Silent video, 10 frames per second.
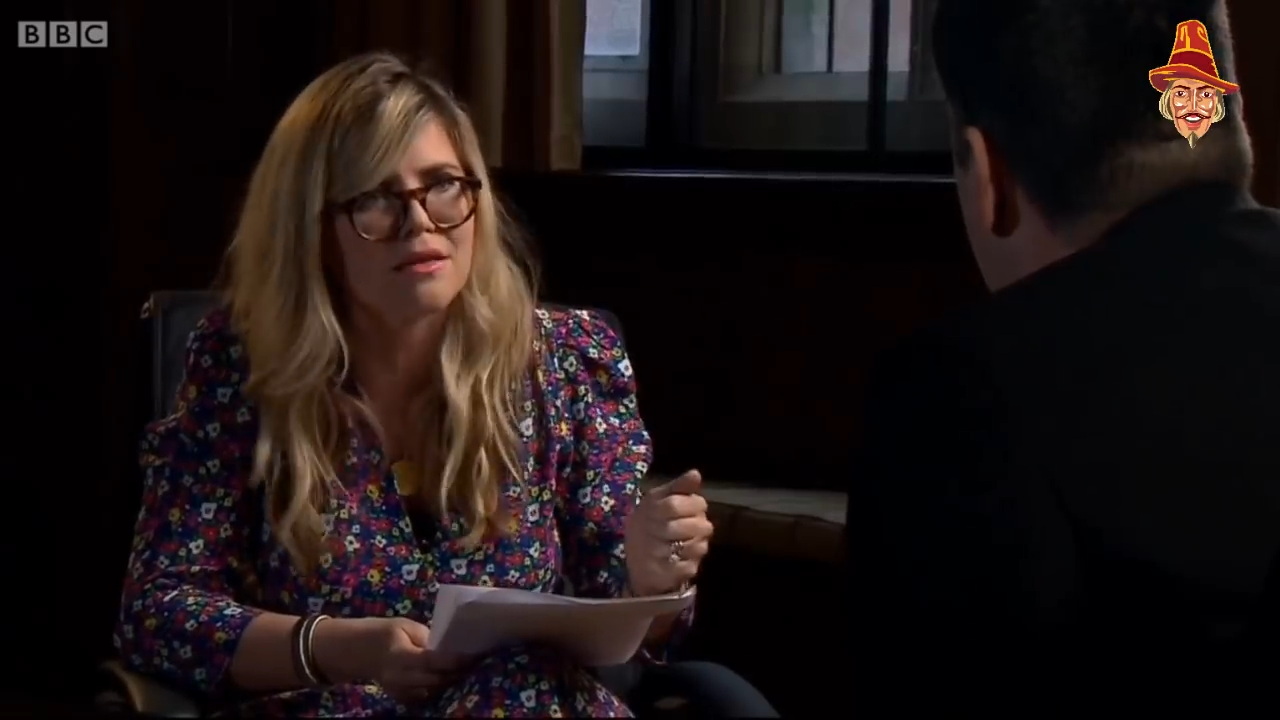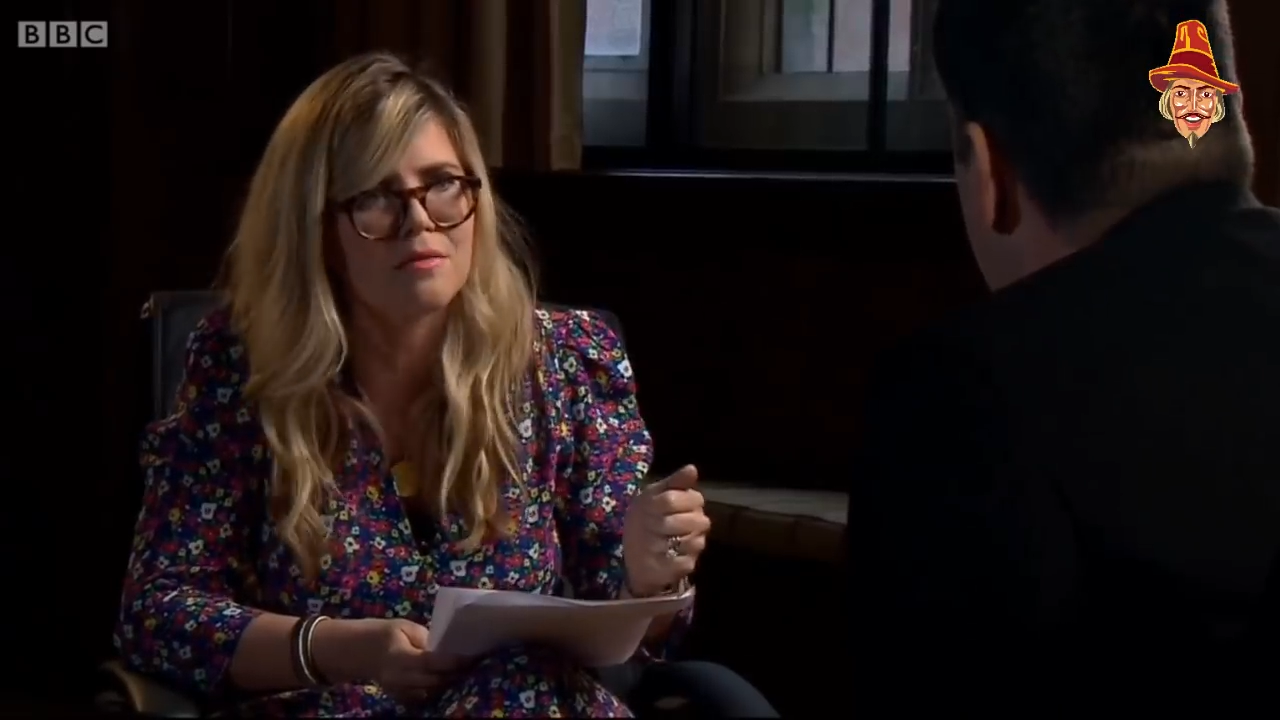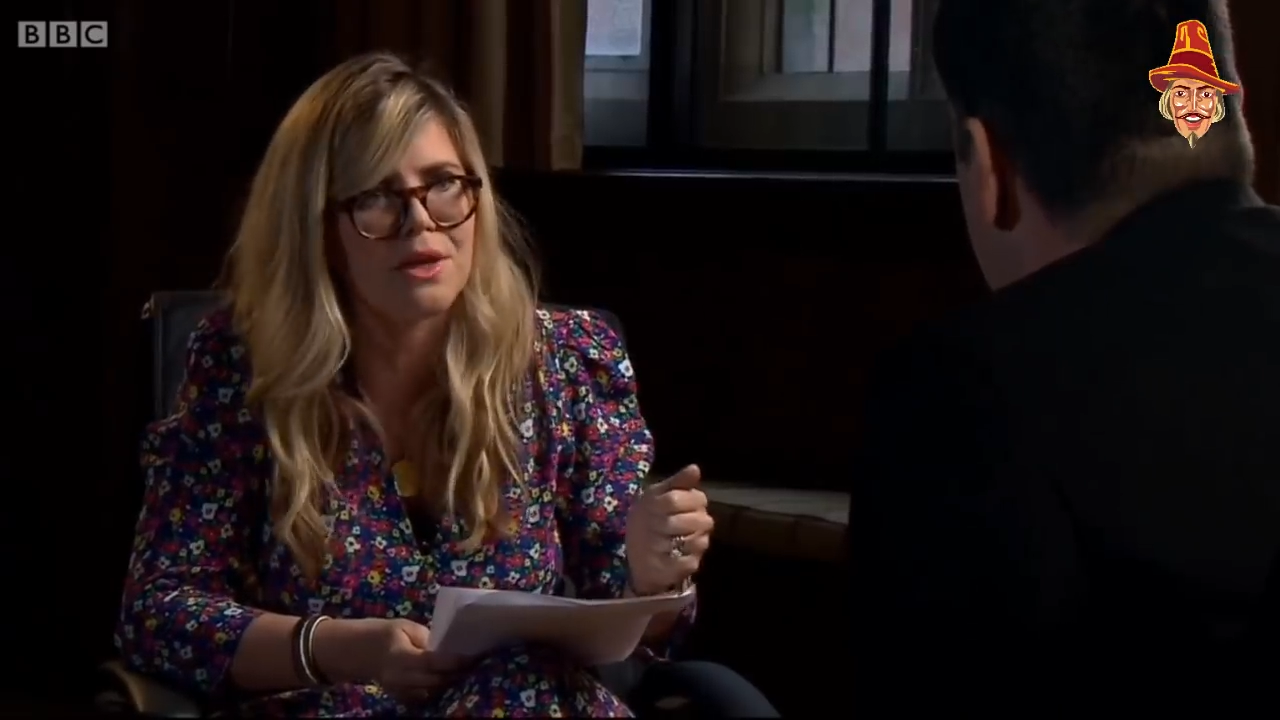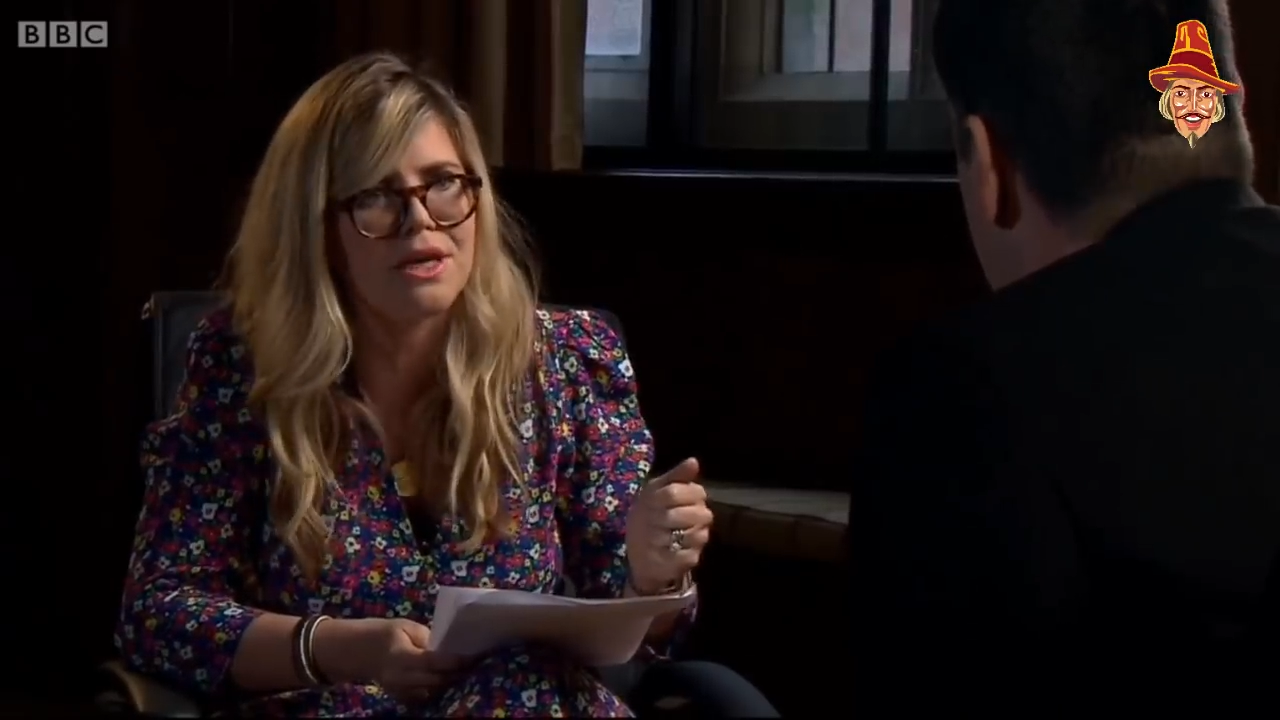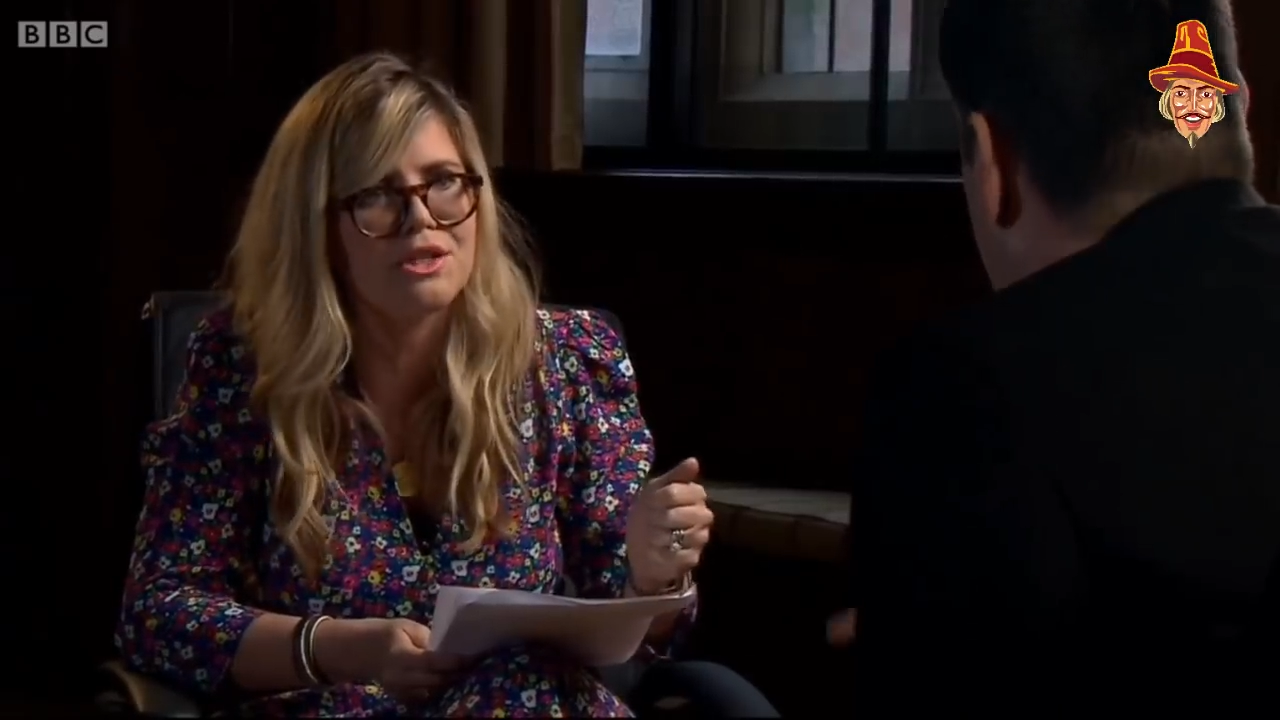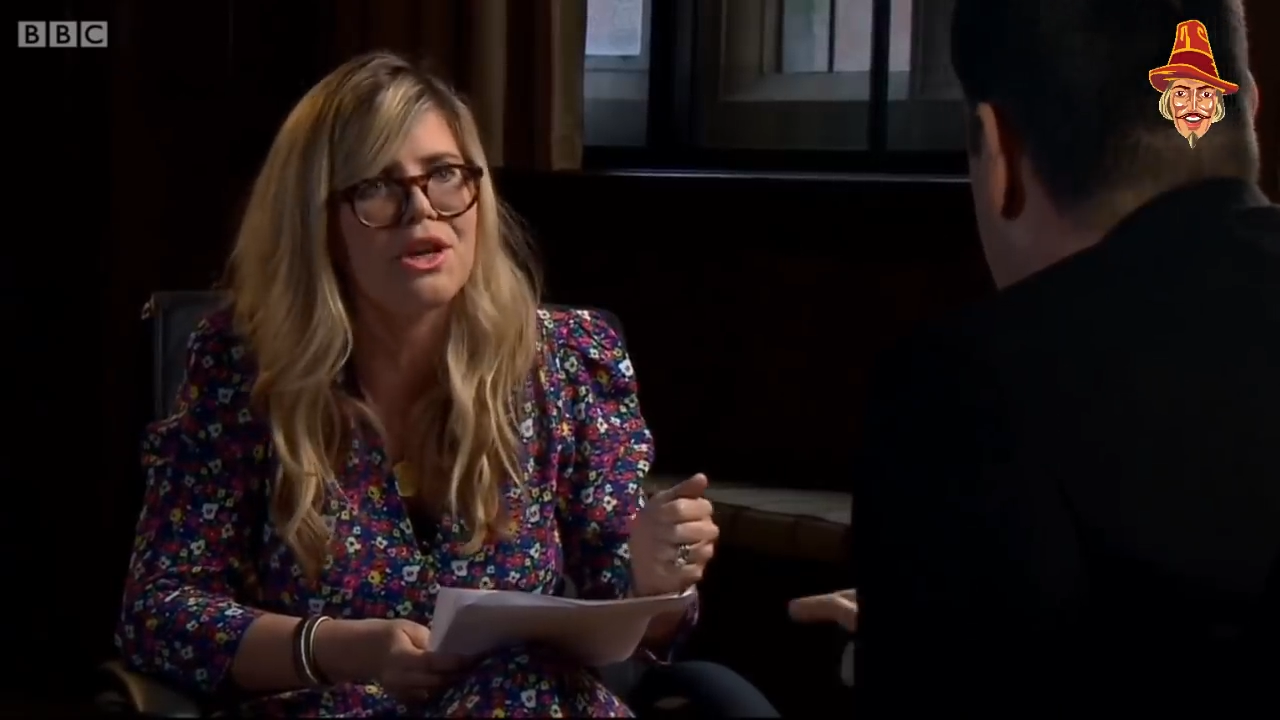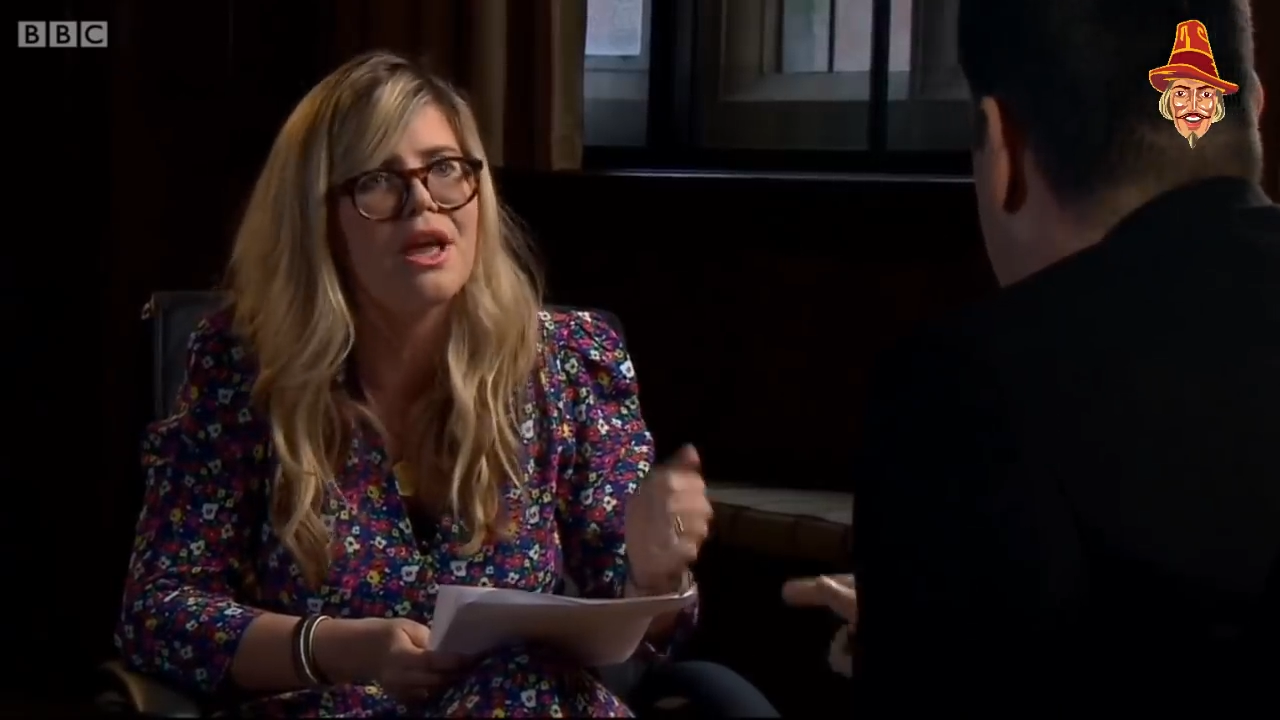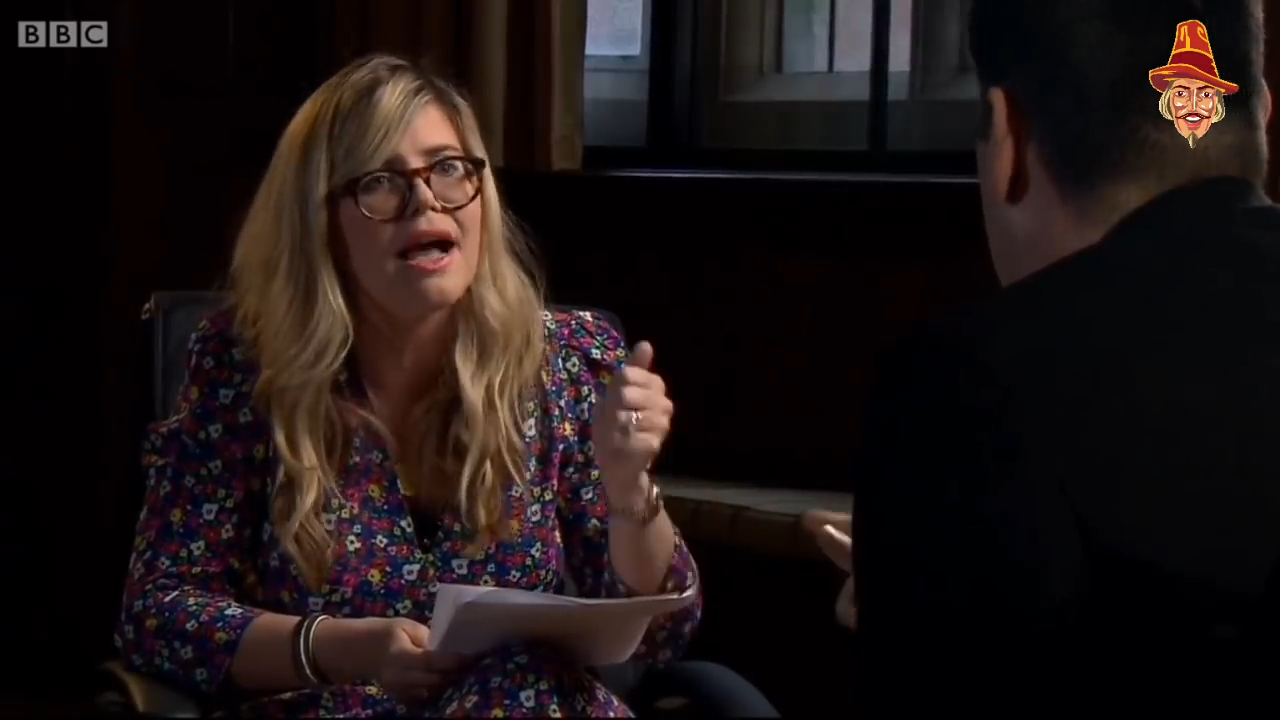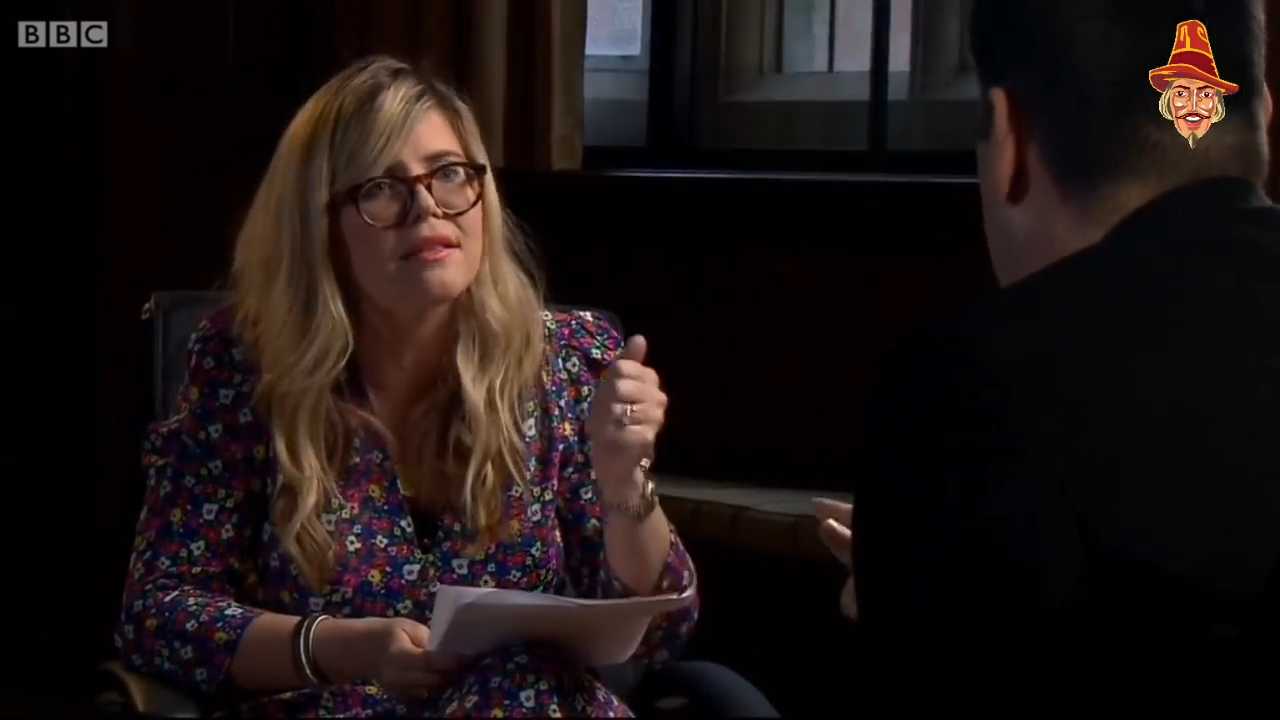that speech